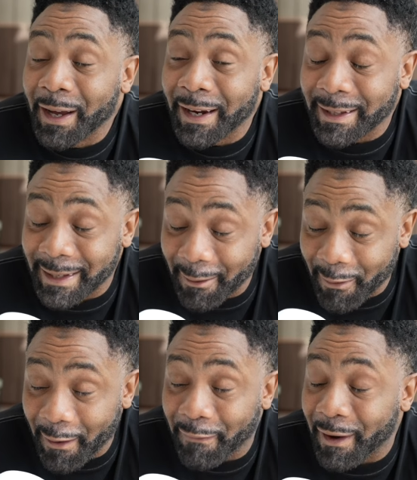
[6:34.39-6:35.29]
In a ten
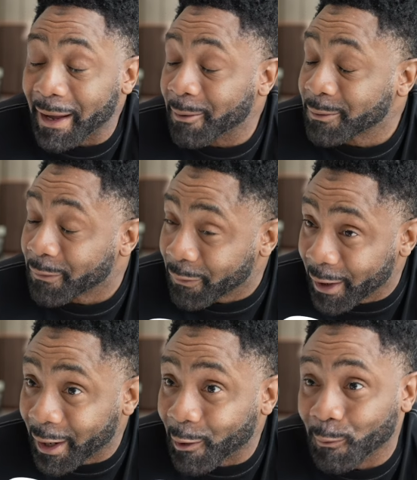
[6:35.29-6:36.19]
round fight, it was a
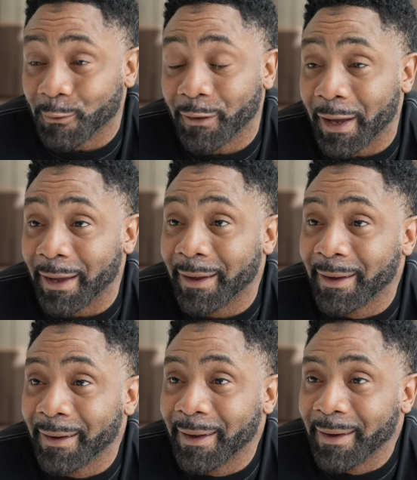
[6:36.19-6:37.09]
very close fight.
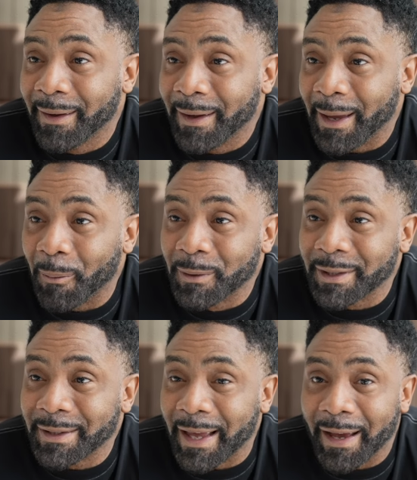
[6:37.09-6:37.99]
It
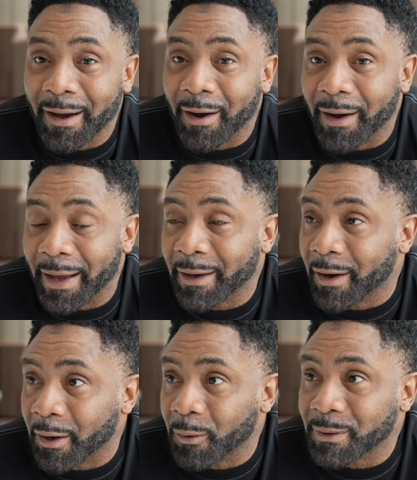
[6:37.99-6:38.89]
wasn't that oh
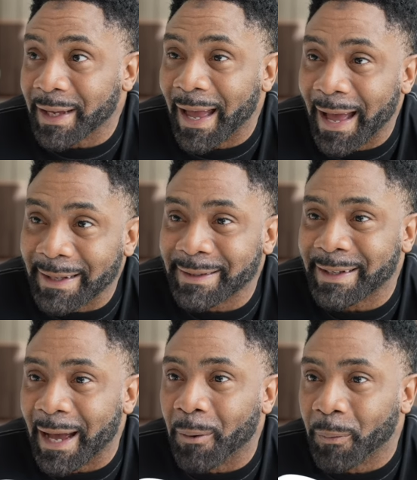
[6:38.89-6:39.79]
Ngannou was a hands
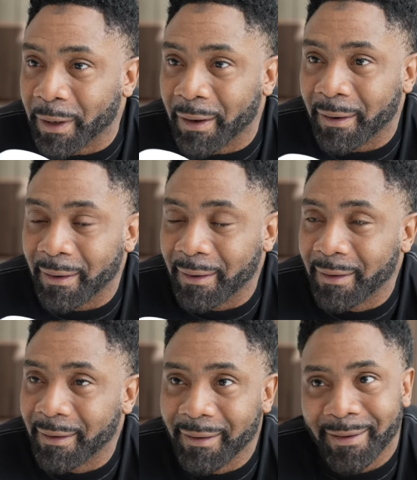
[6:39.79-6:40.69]
down winner,
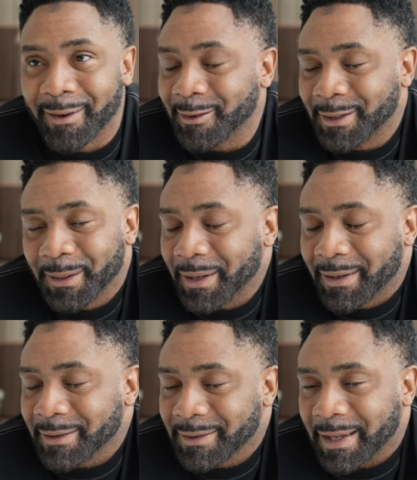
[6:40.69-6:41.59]
because
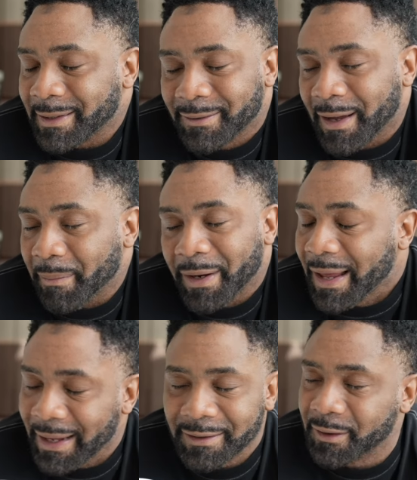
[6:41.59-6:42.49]
because that's I'll
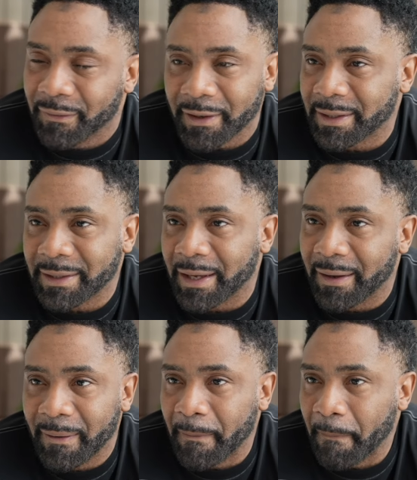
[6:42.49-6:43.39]
be lying to you if I said that.